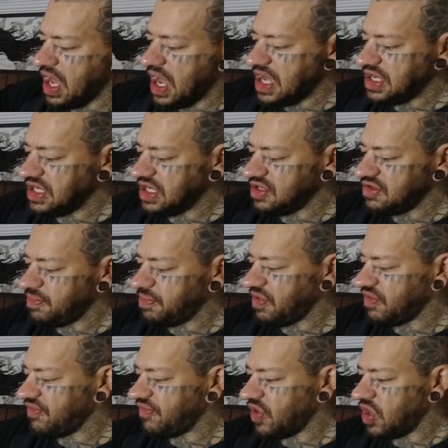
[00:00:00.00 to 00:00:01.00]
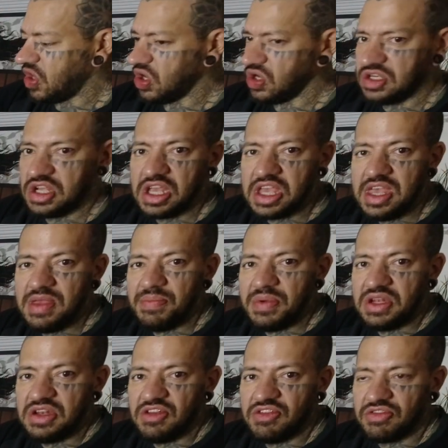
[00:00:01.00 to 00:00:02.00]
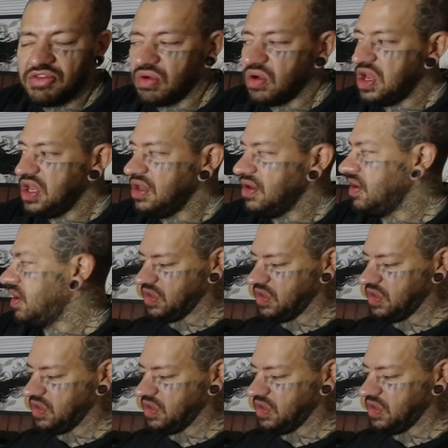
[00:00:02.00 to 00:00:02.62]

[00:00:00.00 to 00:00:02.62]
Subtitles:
I just prefer to keep it discreet.